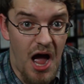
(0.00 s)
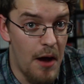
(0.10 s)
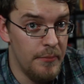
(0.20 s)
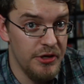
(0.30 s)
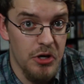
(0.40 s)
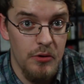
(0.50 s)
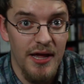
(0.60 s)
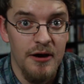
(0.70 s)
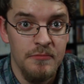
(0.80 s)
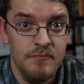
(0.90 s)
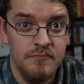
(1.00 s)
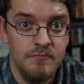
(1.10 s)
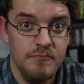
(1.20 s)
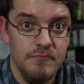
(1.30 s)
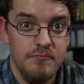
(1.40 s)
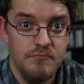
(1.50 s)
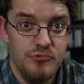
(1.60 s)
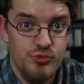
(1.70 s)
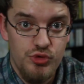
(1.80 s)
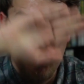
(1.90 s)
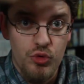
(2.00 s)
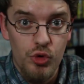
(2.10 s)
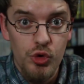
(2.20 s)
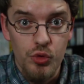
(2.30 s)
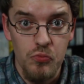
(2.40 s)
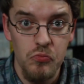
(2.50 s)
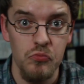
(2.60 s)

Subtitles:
I'm gonna go now. Toodaloo.